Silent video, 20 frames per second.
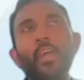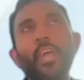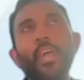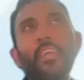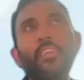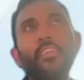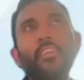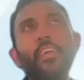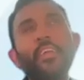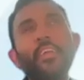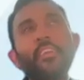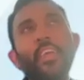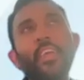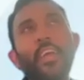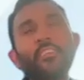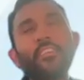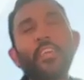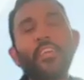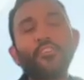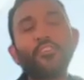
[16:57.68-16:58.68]
And
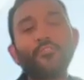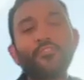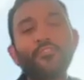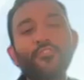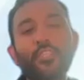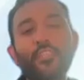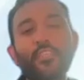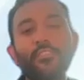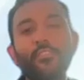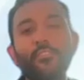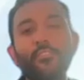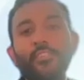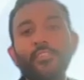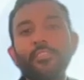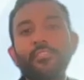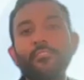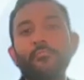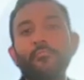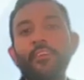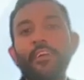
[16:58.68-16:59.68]
as you've seen
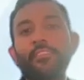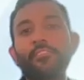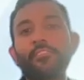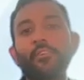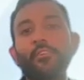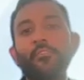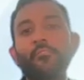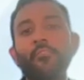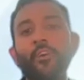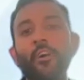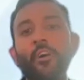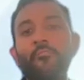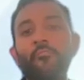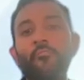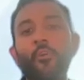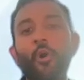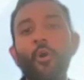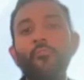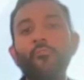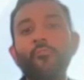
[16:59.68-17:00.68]
these events
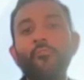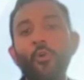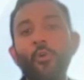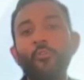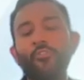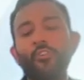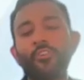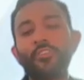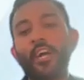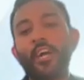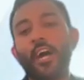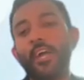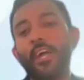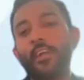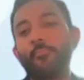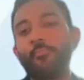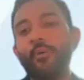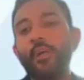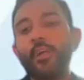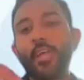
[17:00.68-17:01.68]
evolve over
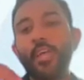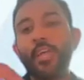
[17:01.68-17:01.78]
time,